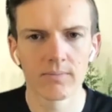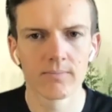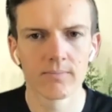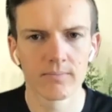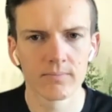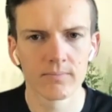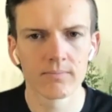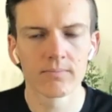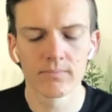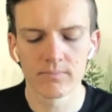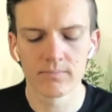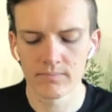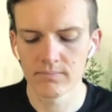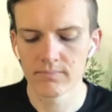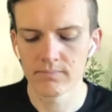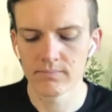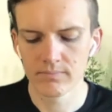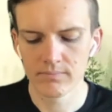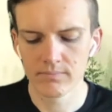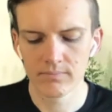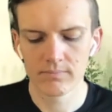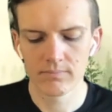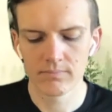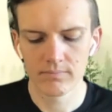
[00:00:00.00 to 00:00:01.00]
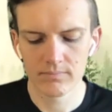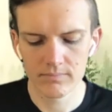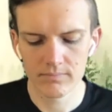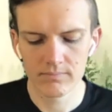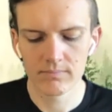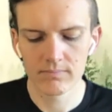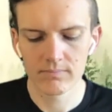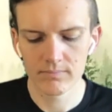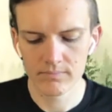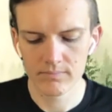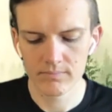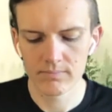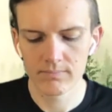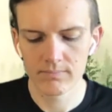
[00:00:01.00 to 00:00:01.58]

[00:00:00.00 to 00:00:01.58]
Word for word: I mean, let's not forget about data.